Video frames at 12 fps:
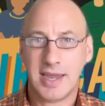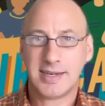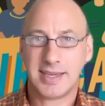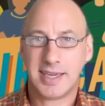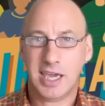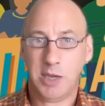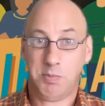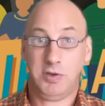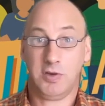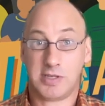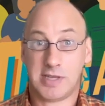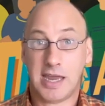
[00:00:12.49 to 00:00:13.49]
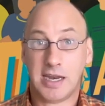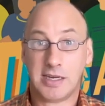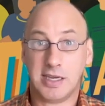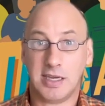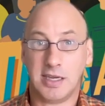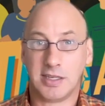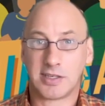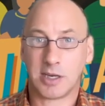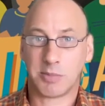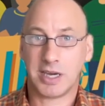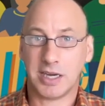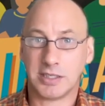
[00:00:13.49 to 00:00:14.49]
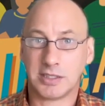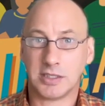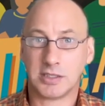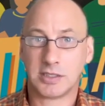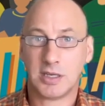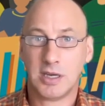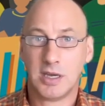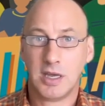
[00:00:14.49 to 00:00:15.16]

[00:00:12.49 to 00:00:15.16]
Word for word: to keep your sanity in some cases.